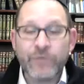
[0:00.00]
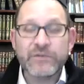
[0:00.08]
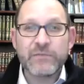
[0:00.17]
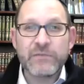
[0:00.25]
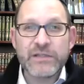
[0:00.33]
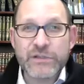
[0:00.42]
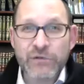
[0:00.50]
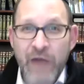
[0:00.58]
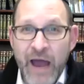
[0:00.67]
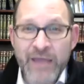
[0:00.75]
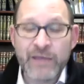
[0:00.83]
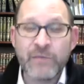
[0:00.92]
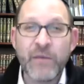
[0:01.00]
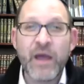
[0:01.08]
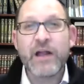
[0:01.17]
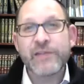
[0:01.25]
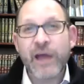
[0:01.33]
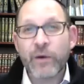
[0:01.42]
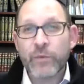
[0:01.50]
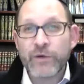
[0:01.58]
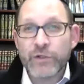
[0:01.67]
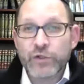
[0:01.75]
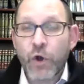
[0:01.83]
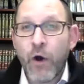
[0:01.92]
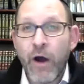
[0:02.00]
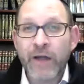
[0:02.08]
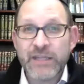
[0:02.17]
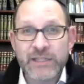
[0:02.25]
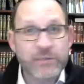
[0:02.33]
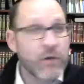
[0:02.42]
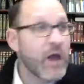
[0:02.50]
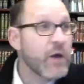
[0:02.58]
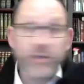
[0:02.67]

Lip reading: to Mitzrayim, that we're taught this,